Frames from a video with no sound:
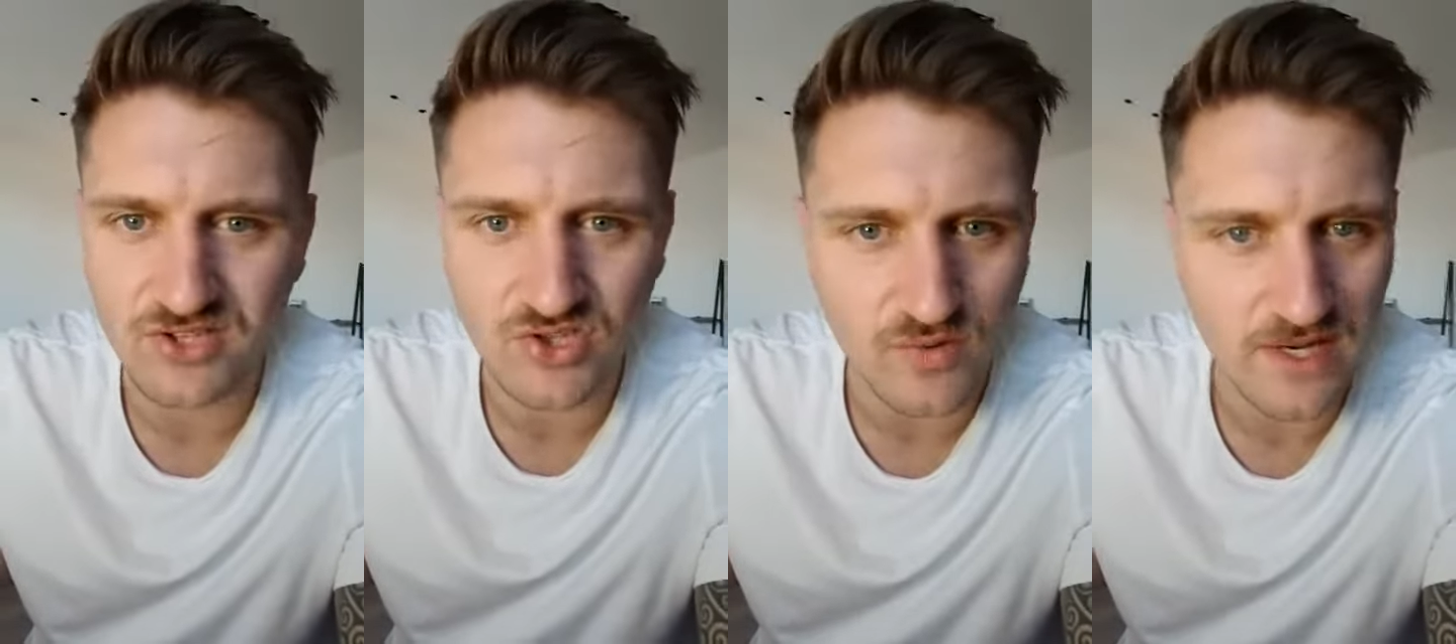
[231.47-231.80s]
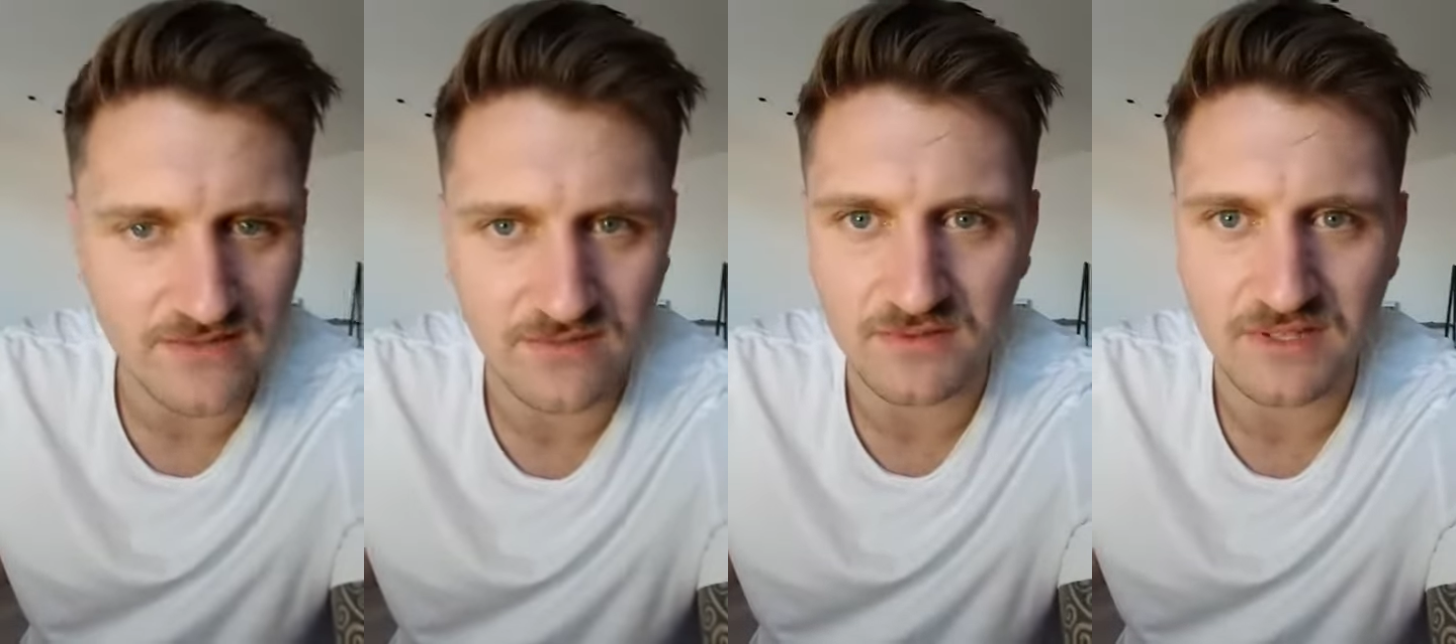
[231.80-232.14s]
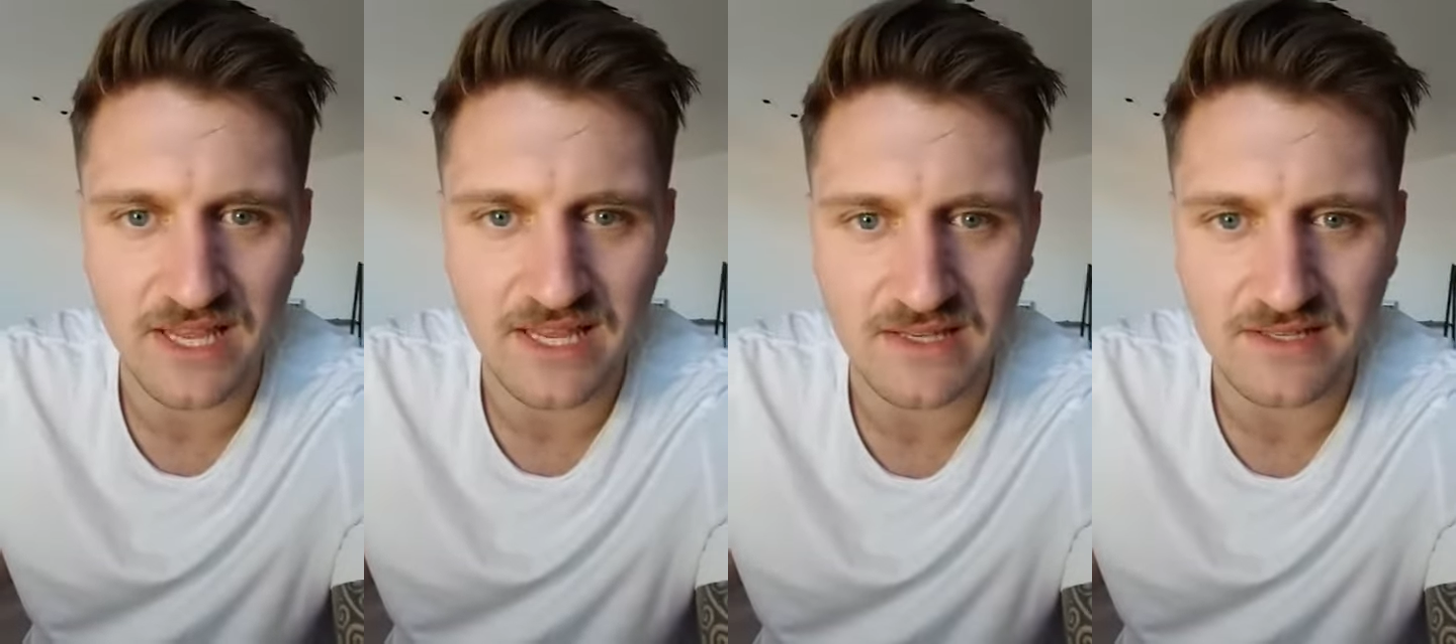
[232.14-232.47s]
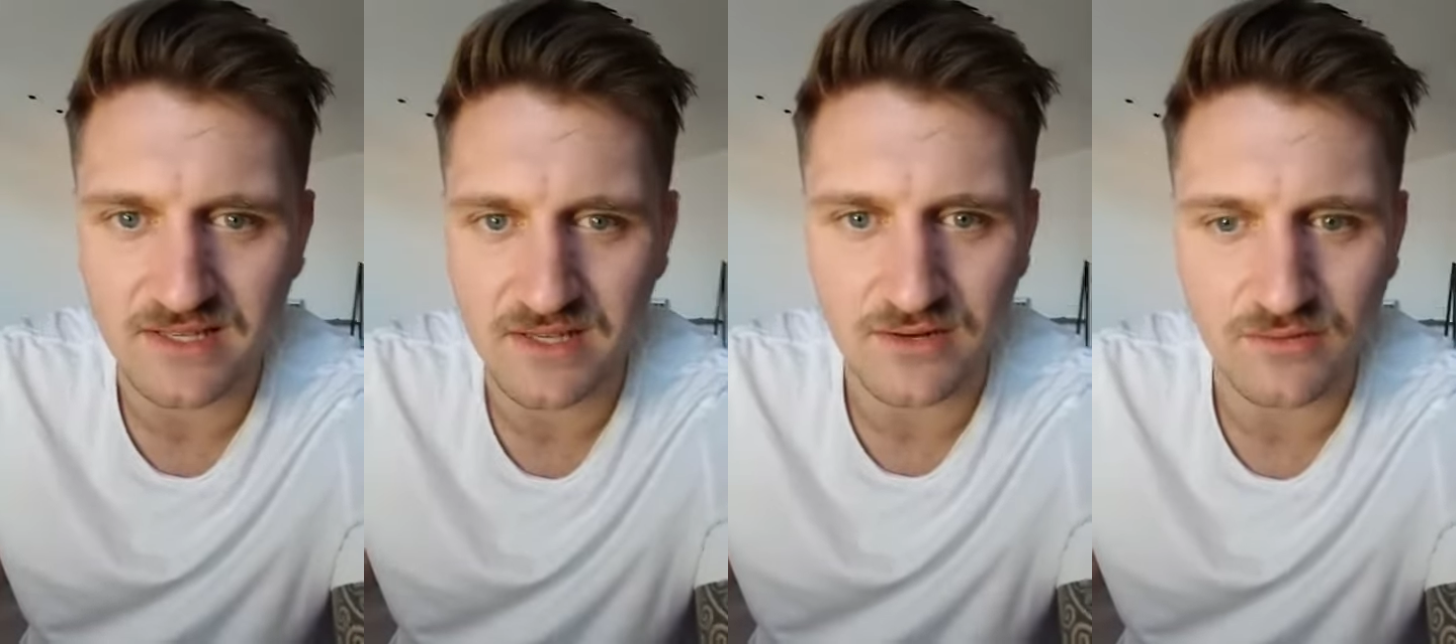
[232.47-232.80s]
stressful
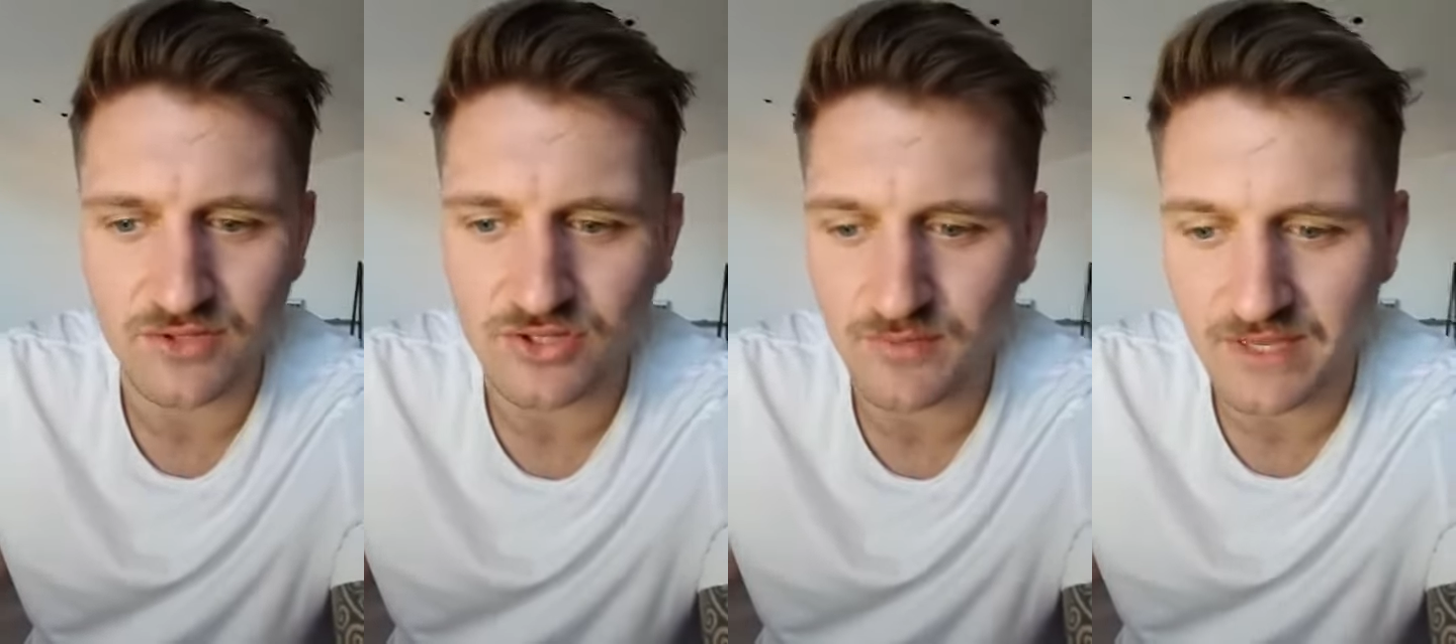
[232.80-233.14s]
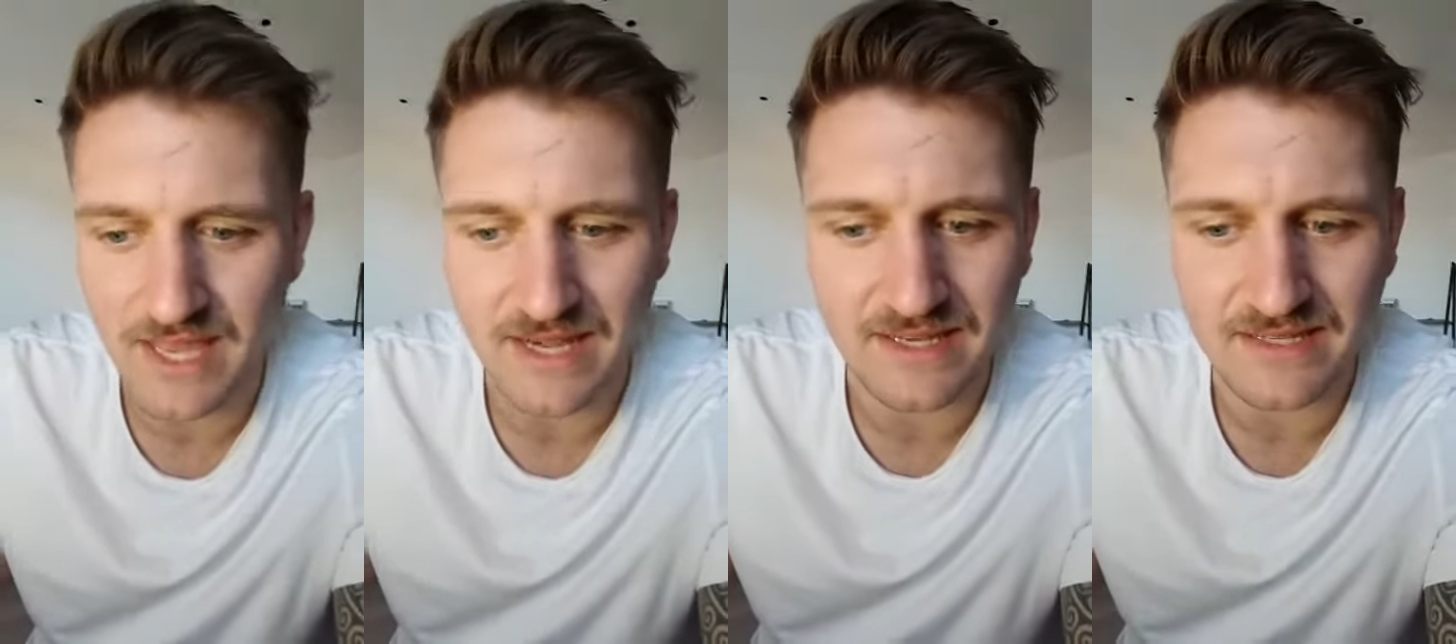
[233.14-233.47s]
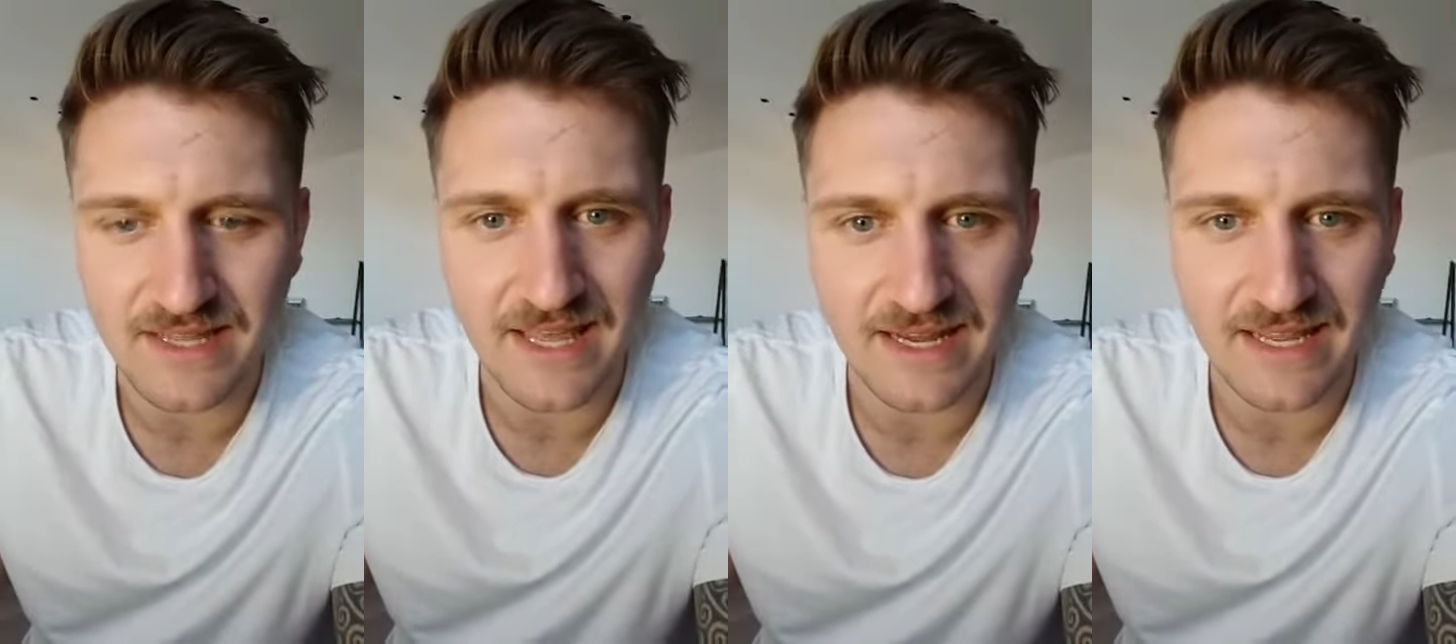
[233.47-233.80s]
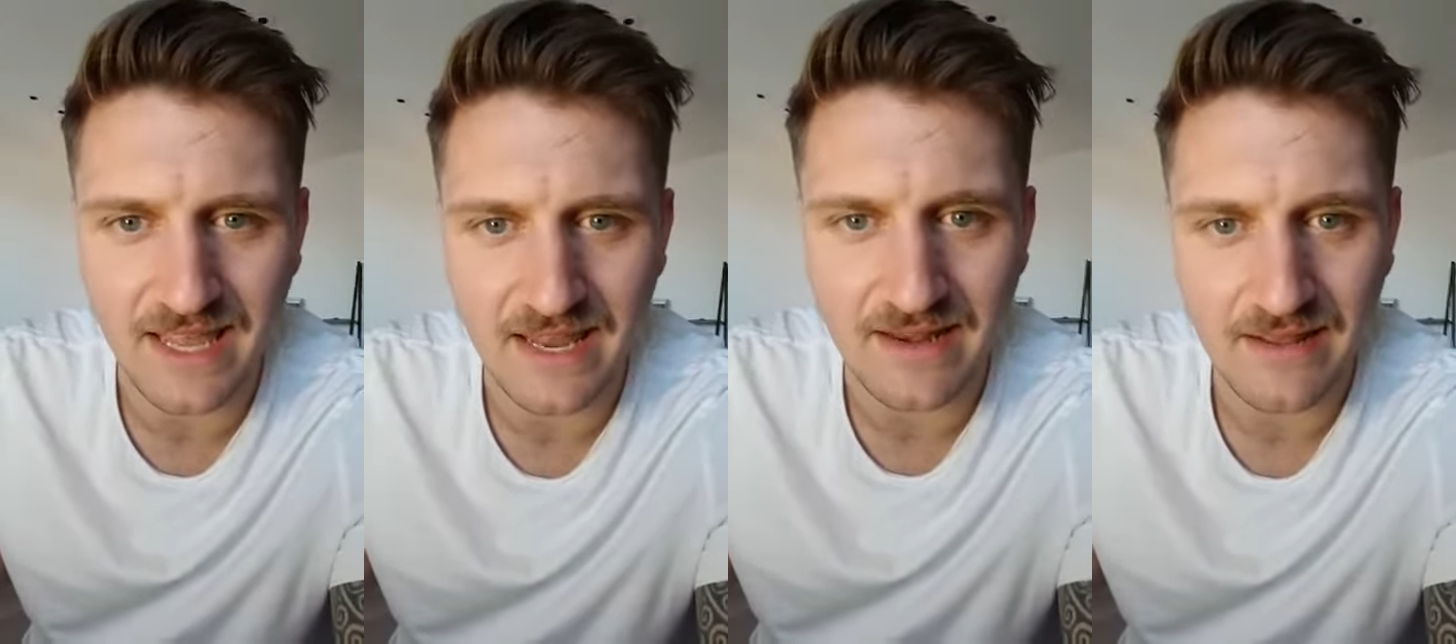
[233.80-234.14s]
days, you know, and just get into that
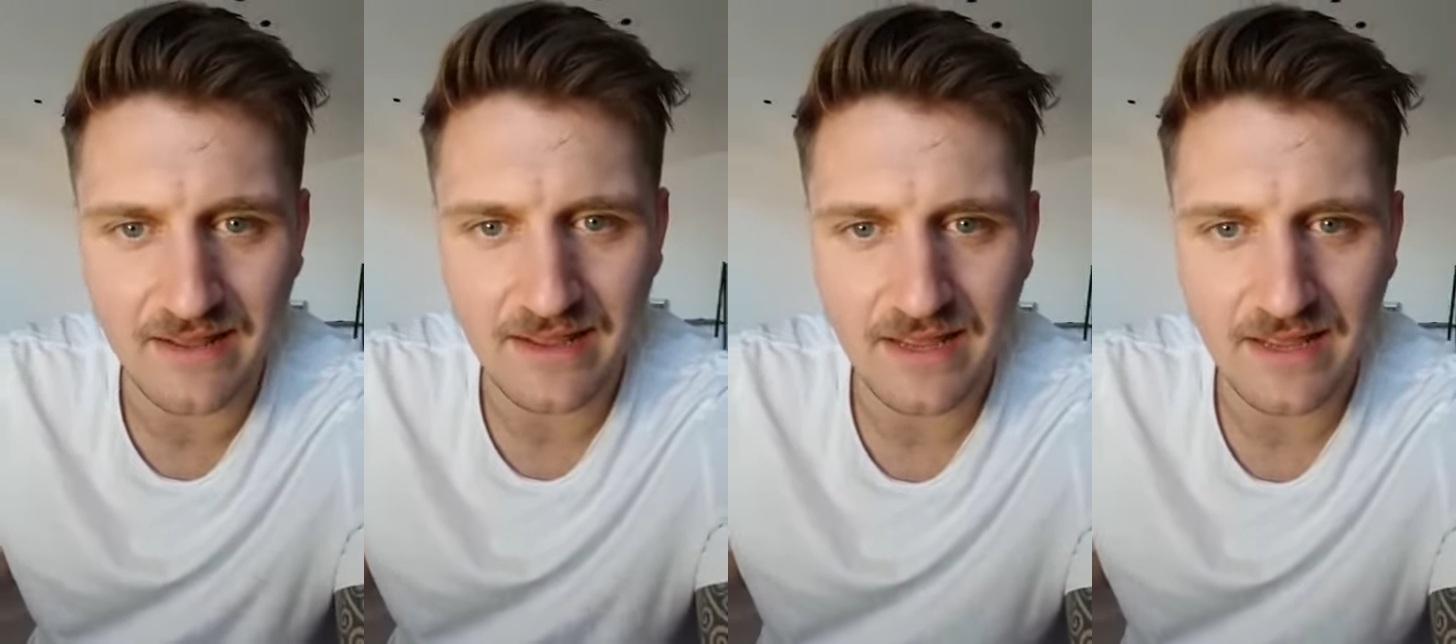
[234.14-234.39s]
again.